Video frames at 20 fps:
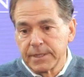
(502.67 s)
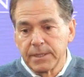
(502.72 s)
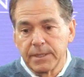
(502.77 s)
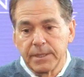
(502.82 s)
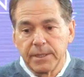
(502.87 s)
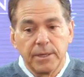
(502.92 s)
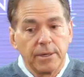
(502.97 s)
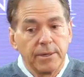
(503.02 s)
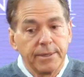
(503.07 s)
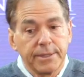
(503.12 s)

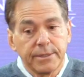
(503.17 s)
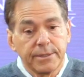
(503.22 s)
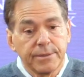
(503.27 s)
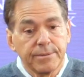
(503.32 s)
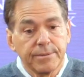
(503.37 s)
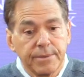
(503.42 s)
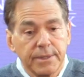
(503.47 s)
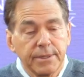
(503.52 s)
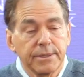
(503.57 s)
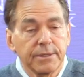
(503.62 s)
you know it's
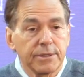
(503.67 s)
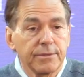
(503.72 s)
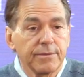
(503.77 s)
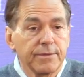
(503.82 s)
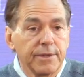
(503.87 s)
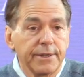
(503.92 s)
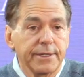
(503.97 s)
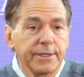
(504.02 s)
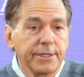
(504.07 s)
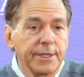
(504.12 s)
it's
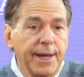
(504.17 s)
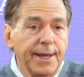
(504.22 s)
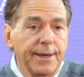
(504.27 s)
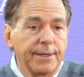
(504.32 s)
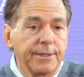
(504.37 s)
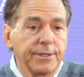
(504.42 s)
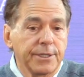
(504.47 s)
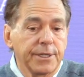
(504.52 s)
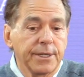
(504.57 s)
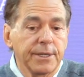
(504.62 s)
very
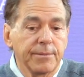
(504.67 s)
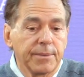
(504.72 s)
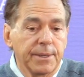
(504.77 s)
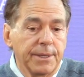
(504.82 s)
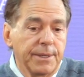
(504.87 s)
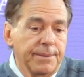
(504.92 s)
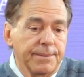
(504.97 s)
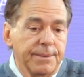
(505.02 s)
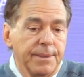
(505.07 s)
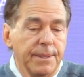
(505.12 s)
challenging,
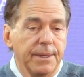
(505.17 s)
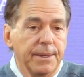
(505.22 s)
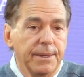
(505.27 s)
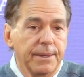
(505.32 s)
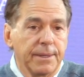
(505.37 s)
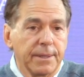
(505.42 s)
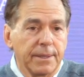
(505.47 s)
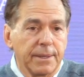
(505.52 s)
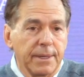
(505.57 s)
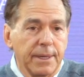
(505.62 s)
but
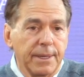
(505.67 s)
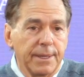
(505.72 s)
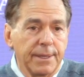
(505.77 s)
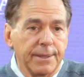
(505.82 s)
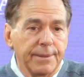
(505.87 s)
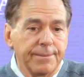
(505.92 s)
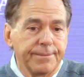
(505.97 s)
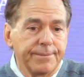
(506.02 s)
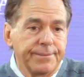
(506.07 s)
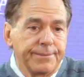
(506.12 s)

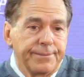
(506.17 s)
um,